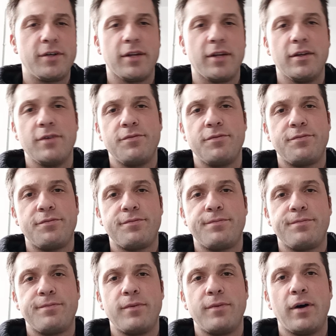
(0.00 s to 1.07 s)
live
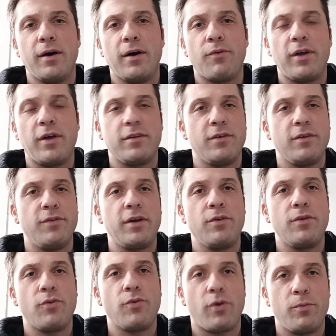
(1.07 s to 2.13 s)
a relatively
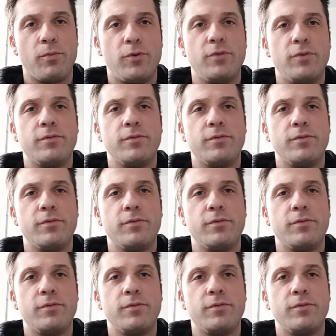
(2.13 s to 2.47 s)
normal,